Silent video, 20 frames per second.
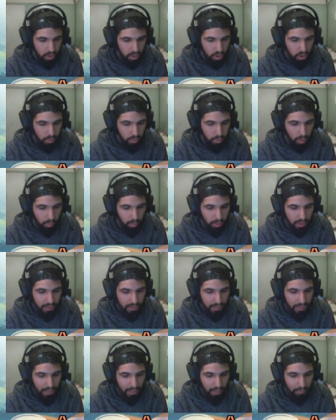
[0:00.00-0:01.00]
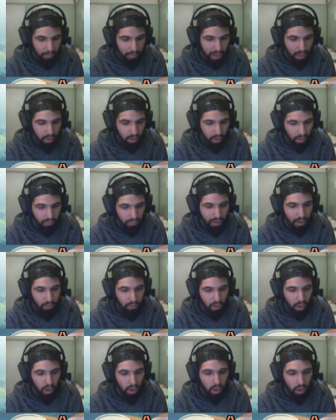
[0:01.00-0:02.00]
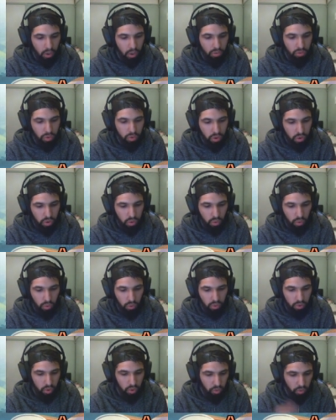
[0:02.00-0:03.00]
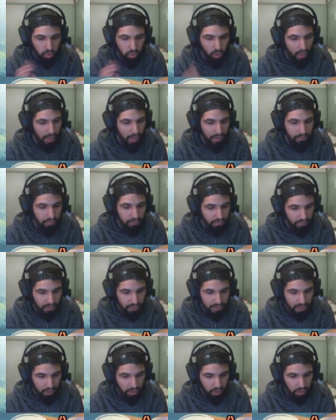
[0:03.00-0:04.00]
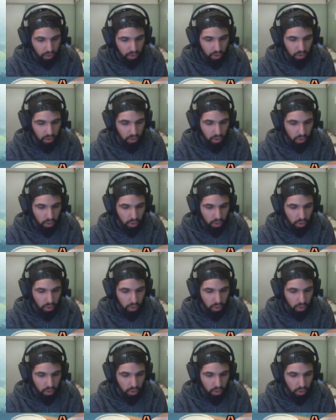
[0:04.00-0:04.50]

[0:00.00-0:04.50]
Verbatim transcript: you'd probably get about around 100 stones through everything that you could do.